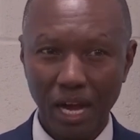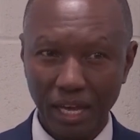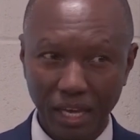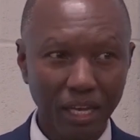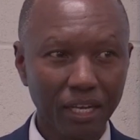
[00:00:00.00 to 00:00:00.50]

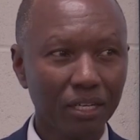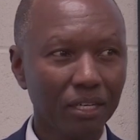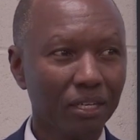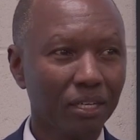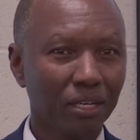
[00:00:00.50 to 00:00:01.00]

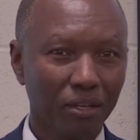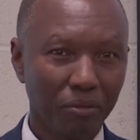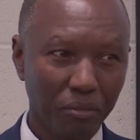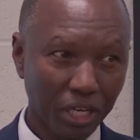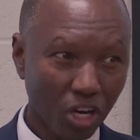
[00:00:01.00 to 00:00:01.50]
Again,
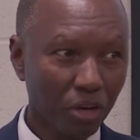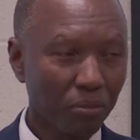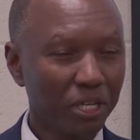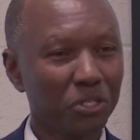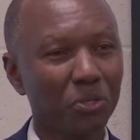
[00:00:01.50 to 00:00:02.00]
may
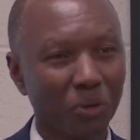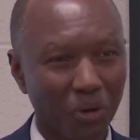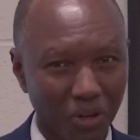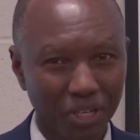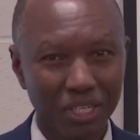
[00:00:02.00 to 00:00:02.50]
God bless
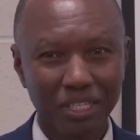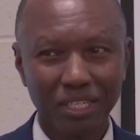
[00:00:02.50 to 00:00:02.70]
you all.